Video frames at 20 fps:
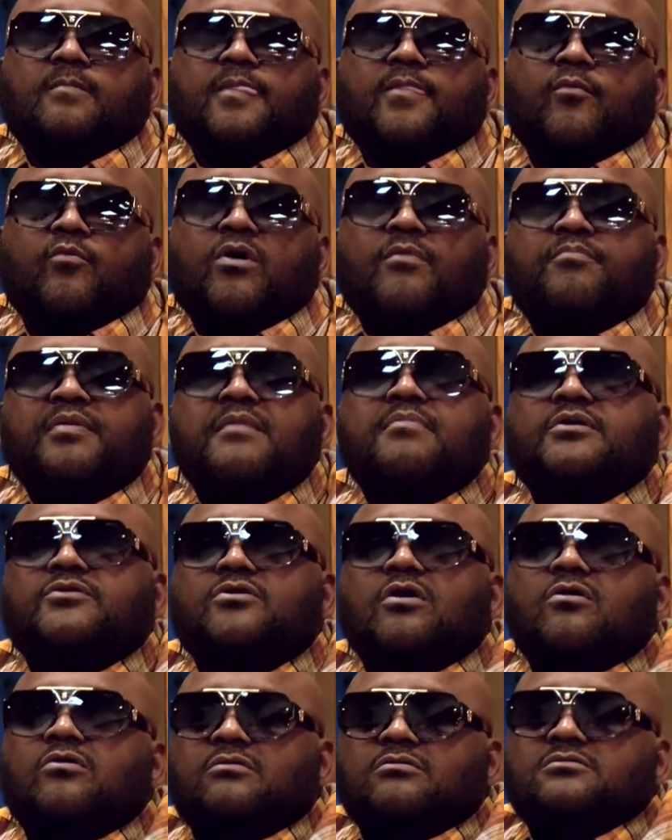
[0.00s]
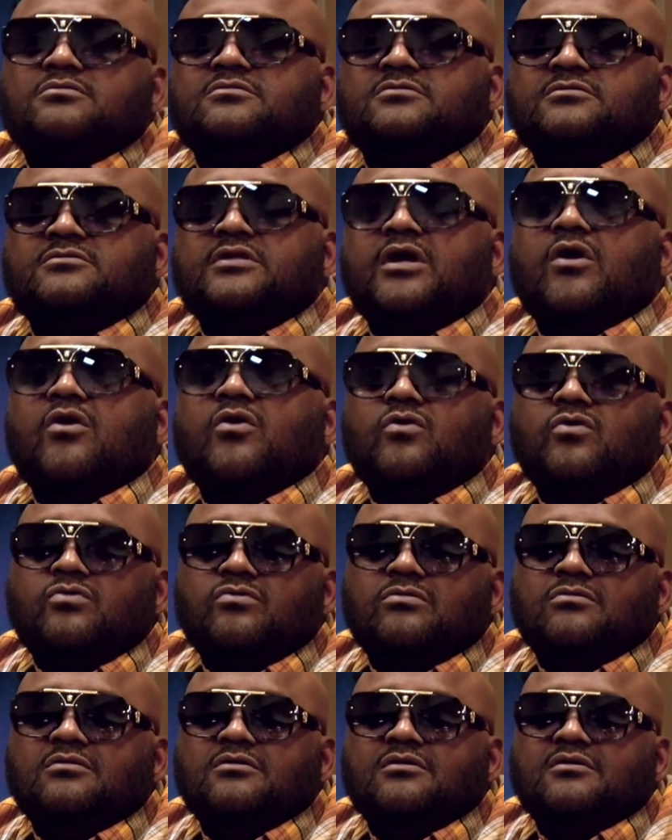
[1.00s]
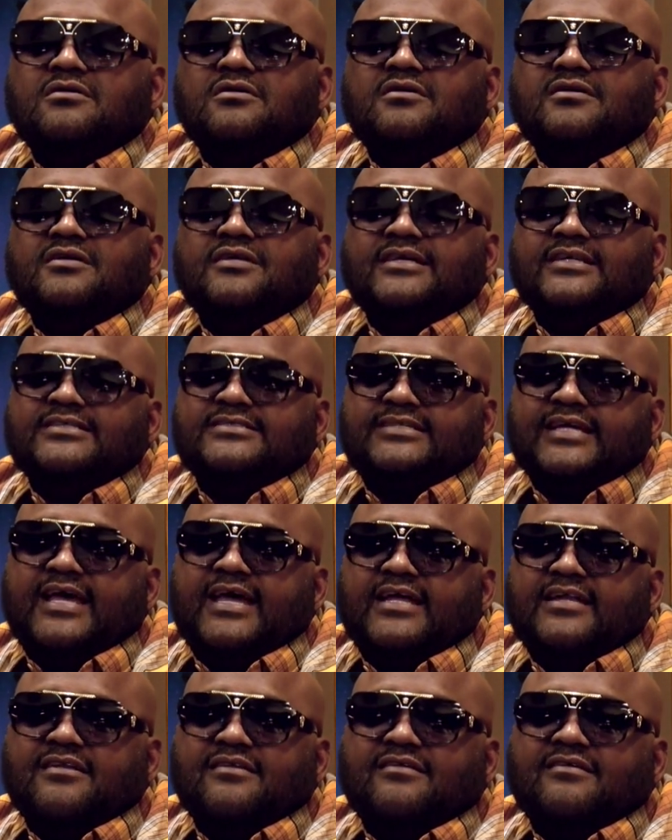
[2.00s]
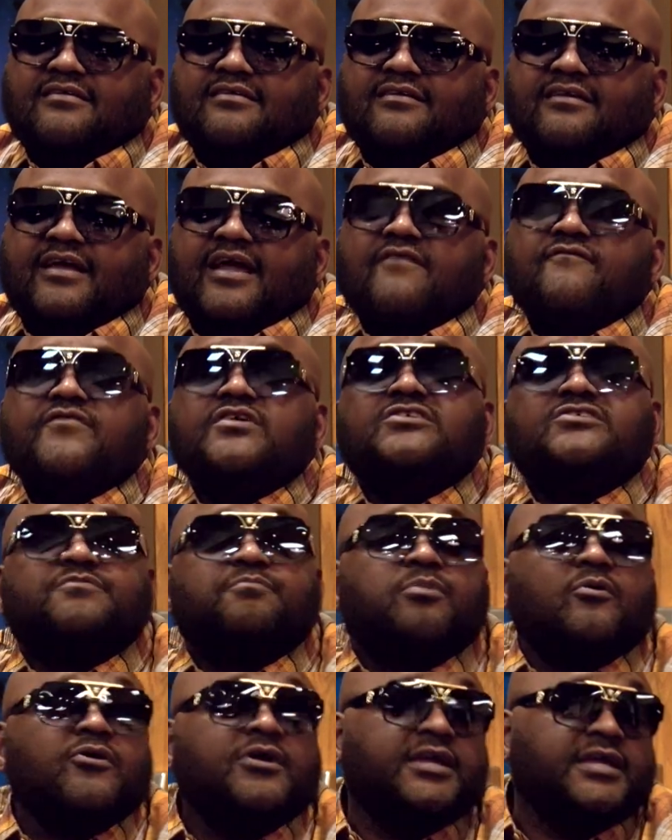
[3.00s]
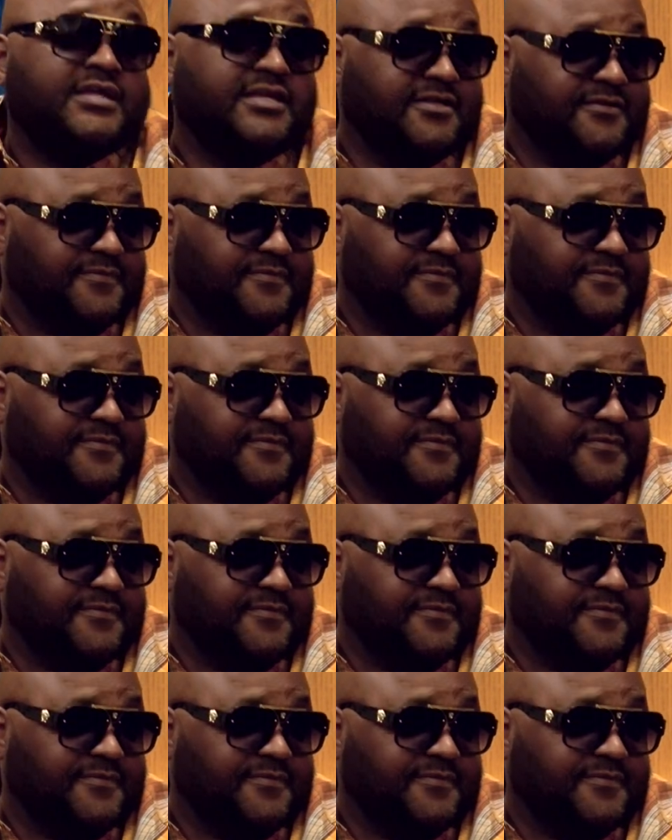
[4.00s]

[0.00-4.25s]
What people don't know is that every spring